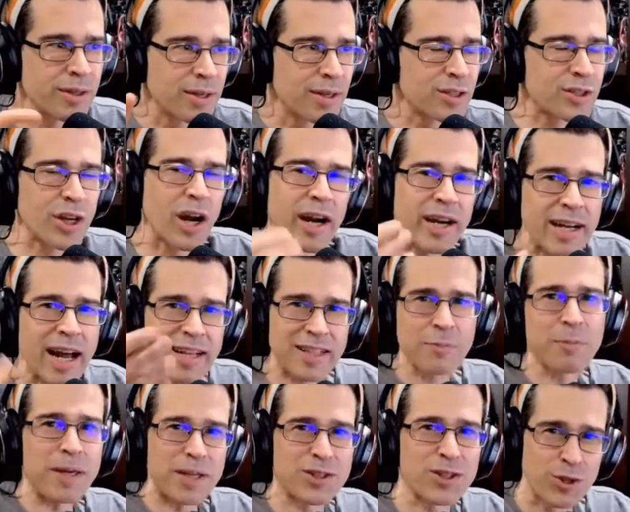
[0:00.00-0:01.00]
sorry, not to
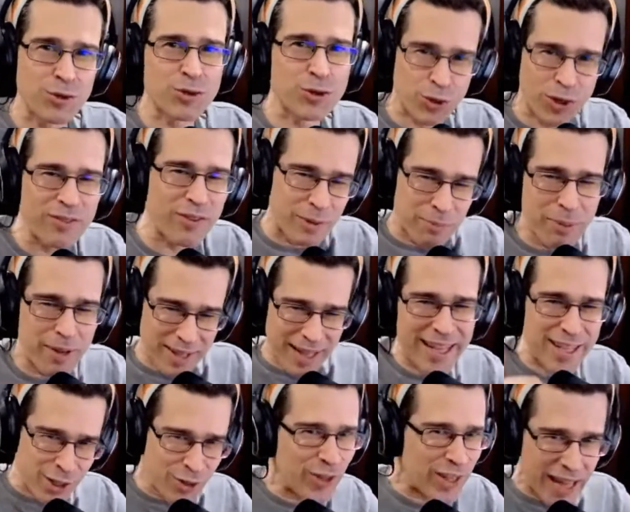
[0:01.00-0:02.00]
be too driven,
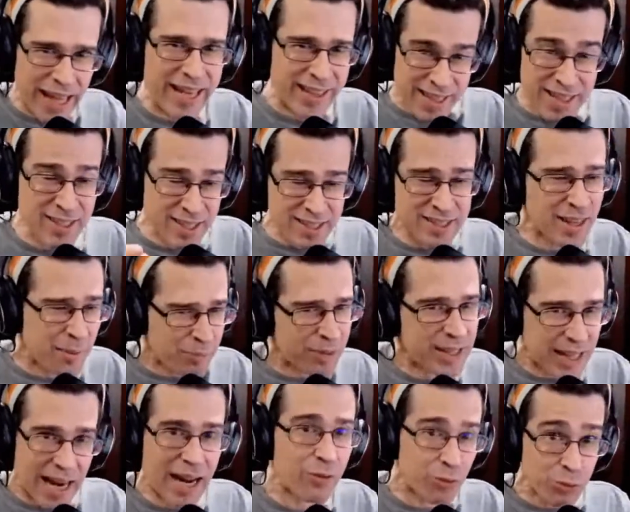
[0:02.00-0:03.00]
but this is something
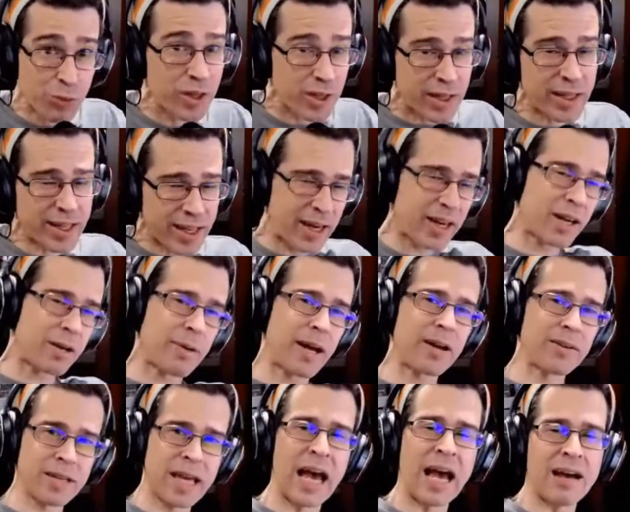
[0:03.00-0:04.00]
that I really care
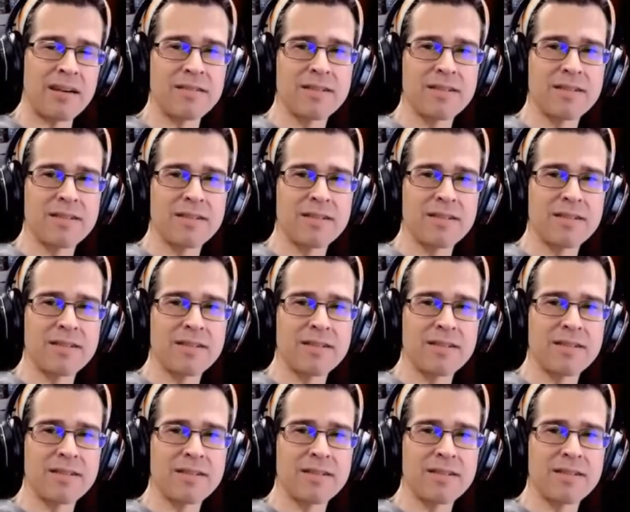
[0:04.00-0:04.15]
about. Yeah.